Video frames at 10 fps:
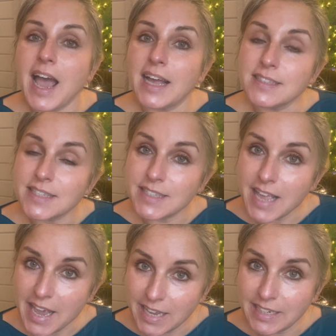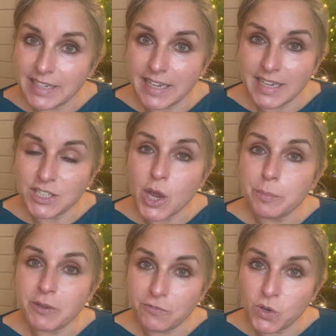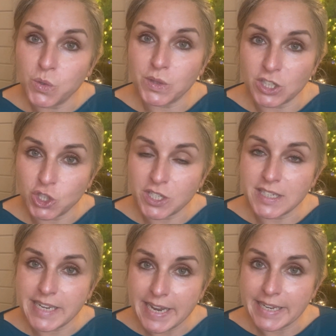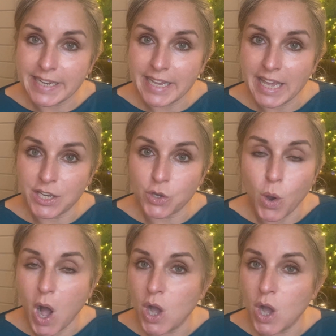And secondly, don't be fooled that just needling in your